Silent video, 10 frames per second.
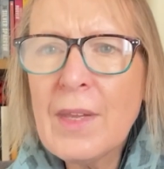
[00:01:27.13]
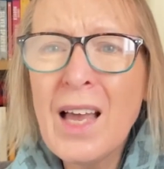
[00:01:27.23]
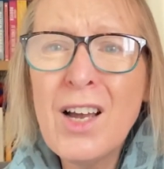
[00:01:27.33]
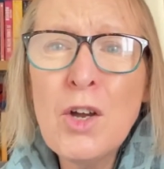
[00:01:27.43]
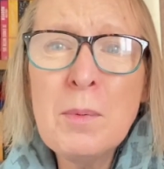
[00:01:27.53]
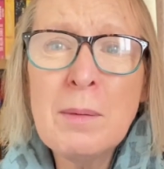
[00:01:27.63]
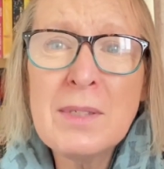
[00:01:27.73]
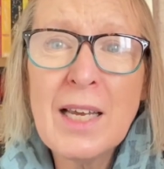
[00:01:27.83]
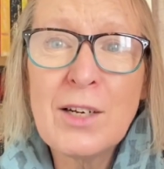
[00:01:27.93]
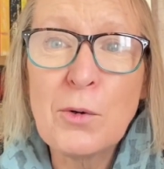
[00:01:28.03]
I hope I'm
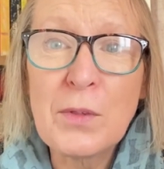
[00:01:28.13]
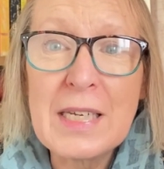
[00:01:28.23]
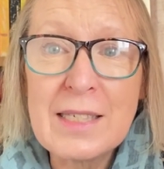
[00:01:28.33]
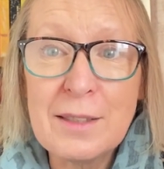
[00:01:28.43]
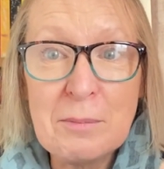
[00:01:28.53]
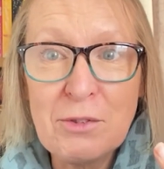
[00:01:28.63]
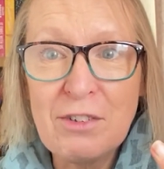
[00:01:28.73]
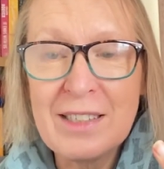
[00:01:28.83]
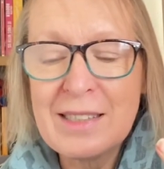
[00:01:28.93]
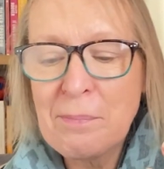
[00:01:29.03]
saying all these names
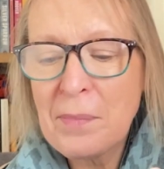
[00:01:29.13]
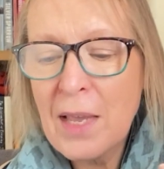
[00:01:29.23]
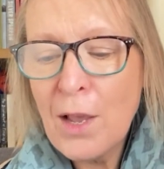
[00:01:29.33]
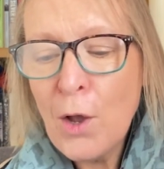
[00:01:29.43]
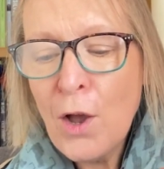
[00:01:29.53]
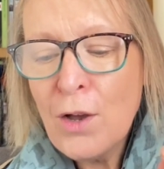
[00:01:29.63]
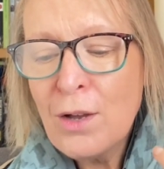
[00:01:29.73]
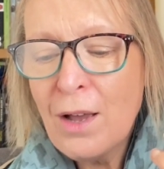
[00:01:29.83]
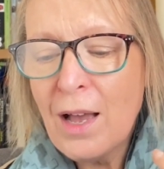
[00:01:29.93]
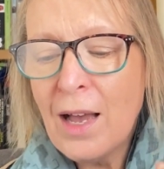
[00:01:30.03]
right.
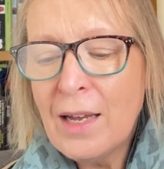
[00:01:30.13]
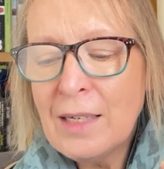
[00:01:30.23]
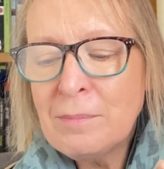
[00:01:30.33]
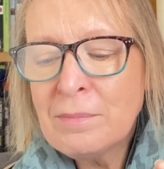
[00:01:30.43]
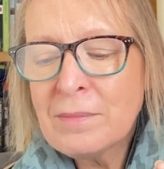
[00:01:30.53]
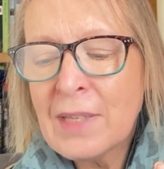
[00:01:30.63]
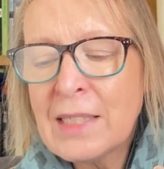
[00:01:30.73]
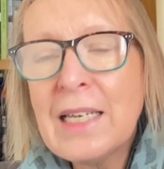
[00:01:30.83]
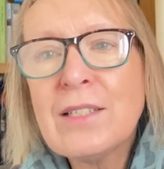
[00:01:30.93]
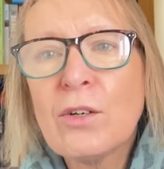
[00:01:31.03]
Um,
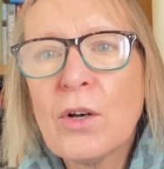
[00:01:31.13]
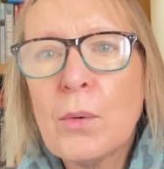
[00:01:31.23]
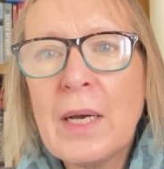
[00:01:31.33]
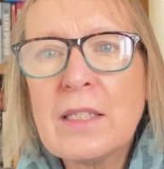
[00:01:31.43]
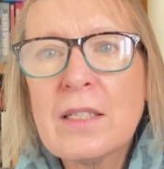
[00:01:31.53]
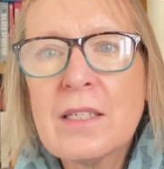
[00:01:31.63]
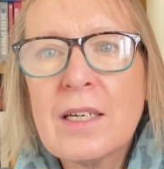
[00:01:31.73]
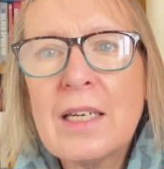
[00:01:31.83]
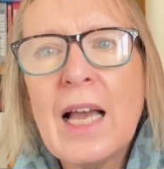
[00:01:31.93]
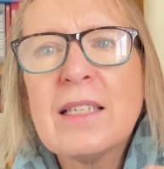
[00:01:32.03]
and he's on a quest.
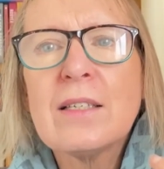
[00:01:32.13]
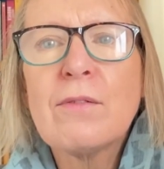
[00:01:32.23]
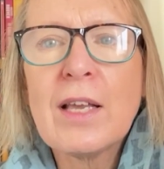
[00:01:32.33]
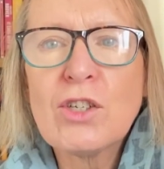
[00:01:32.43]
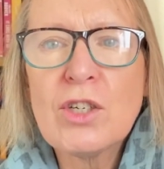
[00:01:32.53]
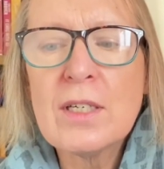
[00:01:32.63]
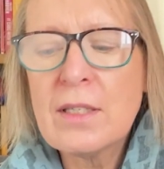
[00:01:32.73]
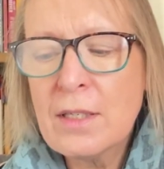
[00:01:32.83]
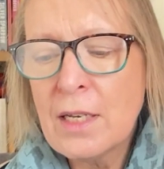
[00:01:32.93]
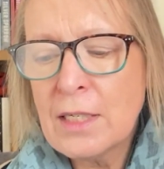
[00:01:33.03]
He has
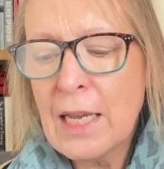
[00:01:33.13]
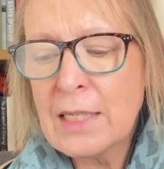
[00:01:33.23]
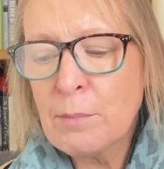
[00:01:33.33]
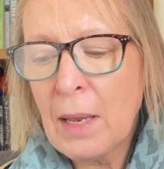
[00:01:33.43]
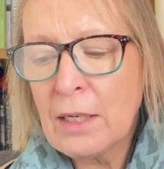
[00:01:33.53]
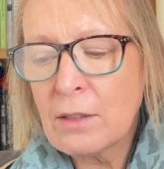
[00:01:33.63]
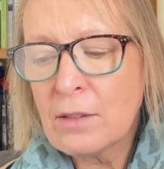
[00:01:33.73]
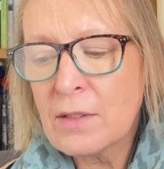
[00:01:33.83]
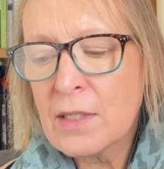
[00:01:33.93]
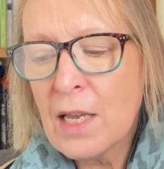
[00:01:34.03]
adventures and he has
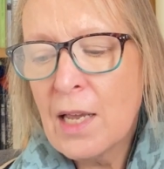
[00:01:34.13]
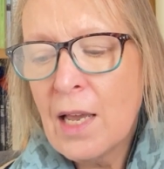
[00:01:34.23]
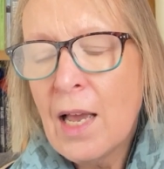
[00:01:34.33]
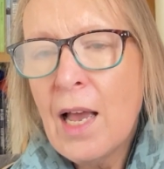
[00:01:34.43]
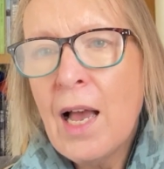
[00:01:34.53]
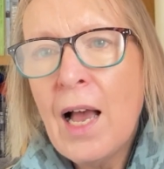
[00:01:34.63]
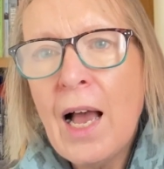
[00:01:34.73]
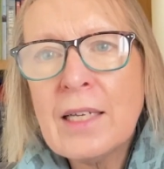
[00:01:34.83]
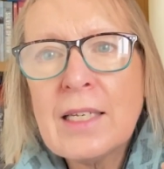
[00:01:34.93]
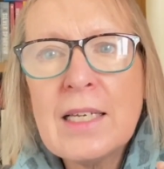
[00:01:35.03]
battles.
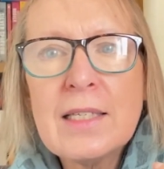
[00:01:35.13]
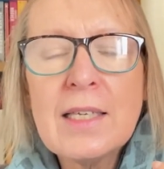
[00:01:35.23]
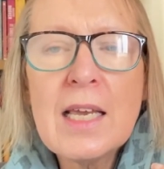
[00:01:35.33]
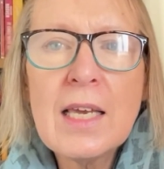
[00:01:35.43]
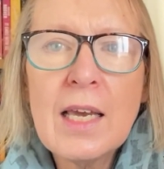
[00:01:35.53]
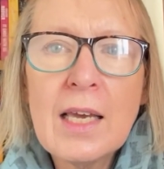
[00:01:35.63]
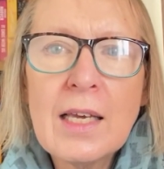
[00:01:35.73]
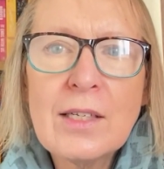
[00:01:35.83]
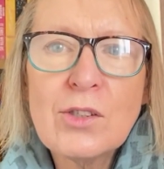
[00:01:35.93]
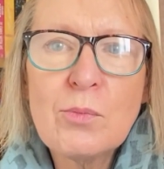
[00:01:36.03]
And he's
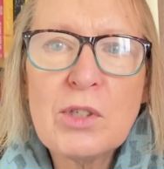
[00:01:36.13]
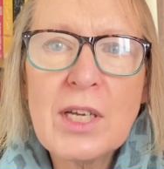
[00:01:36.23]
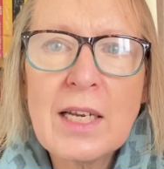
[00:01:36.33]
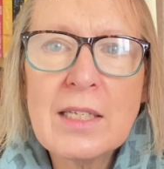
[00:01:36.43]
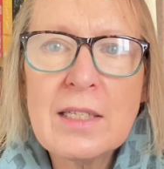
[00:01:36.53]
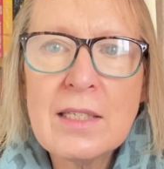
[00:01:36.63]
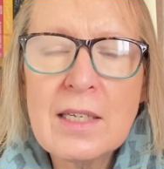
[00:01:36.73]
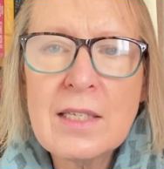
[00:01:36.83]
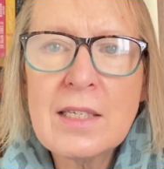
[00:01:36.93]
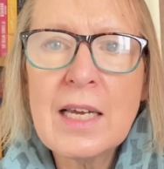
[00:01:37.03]
seeking to protect his
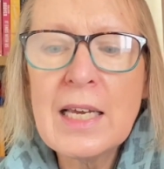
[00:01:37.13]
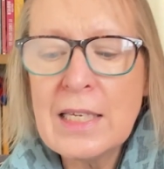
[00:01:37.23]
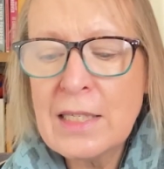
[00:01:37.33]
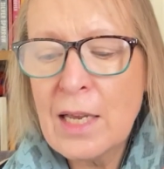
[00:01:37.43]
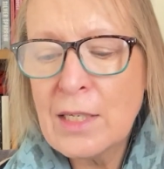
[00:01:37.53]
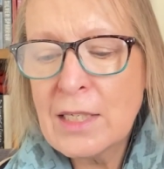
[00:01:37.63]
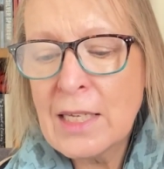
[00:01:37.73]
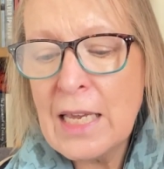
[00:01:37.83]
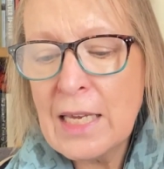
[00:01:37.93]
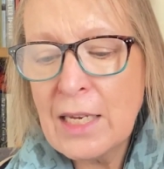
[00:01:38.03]
sister. He's
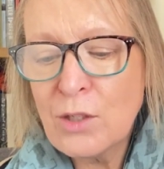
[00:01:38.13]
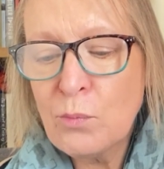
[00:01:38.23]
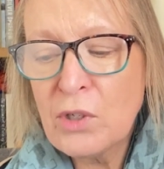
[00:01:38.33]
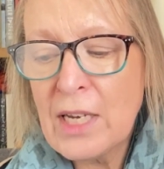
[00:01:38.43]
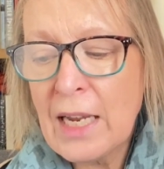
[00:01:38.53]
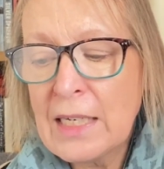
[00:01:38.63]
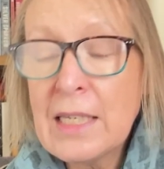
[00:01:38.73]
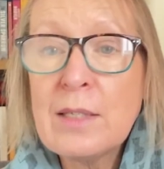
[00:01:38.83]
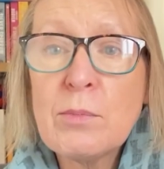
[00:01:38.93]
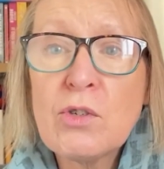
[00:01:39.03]
seeking to protect
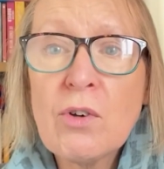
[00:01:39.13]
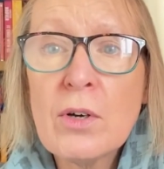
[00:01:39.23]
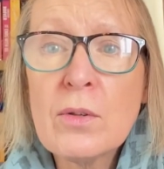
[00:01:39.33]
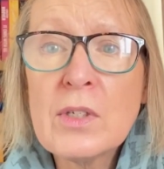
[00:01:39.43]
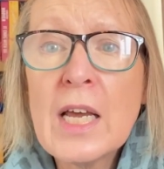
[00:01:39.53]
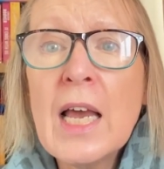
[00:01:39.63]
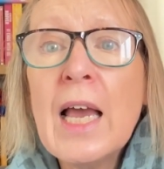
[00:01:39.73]
his betrothed.